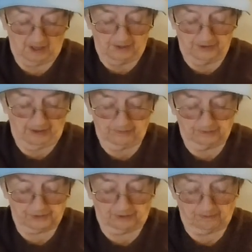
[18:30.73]
The
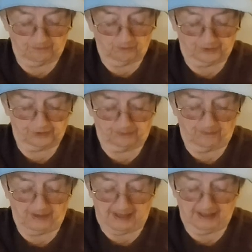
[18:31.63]
odors were so
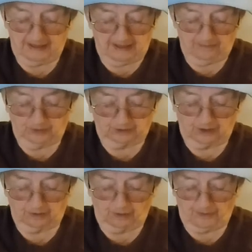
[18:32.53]
bad it would
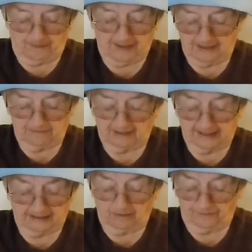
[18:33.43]
curl the paint
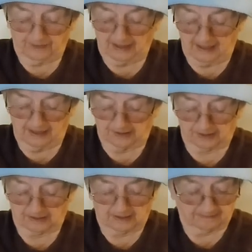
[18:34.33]
right off the
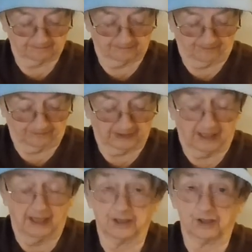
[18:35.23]
houses.
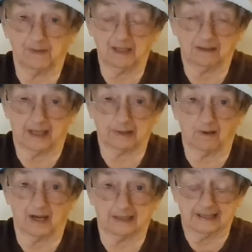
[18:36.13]
It smelled like
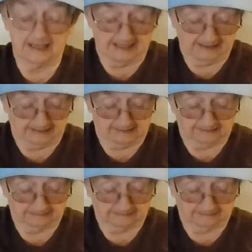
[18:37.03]
rotten eggs.